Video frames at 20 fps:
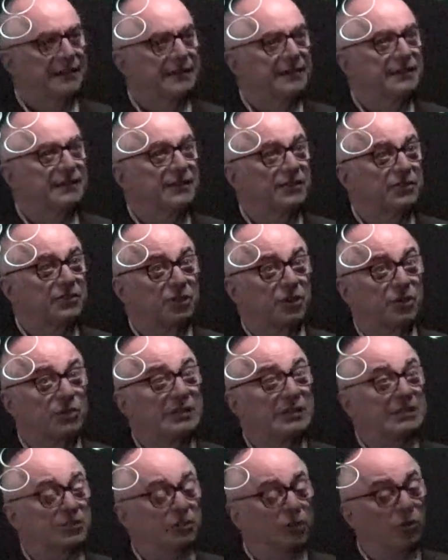So the
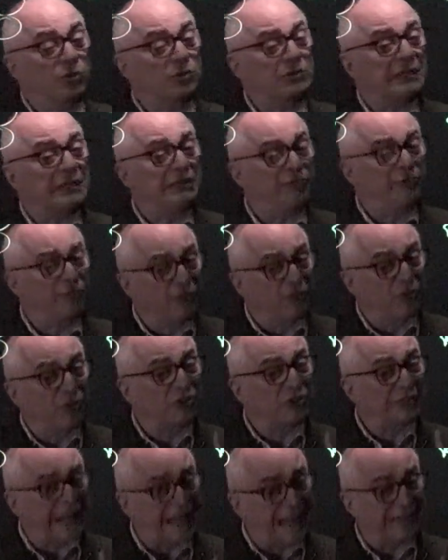total force
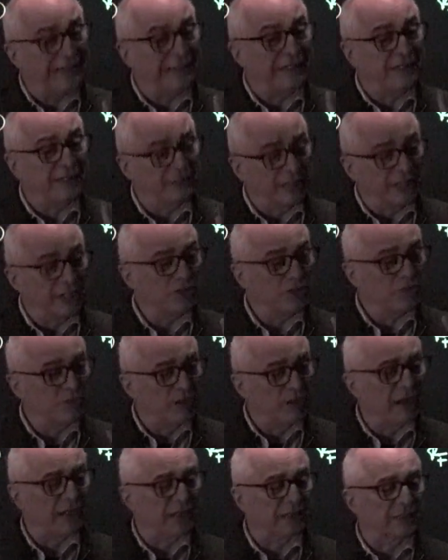acting on each
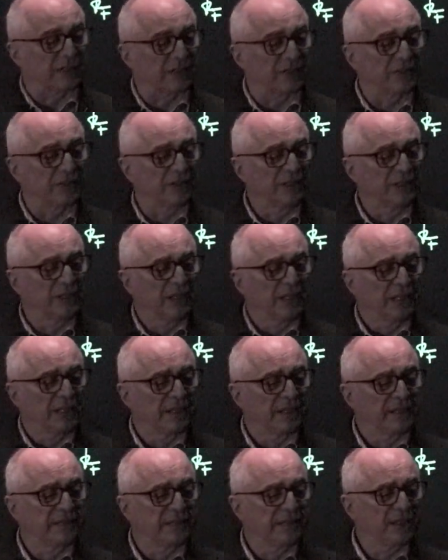particle
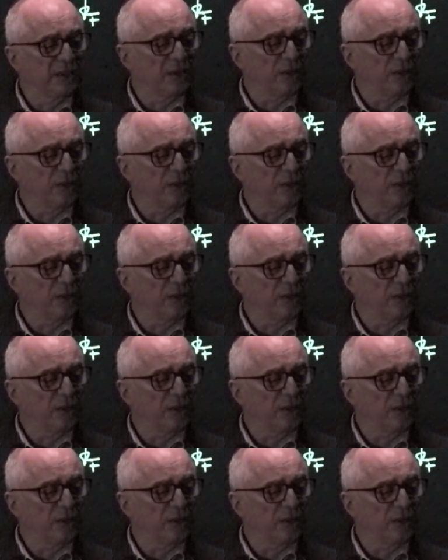is equal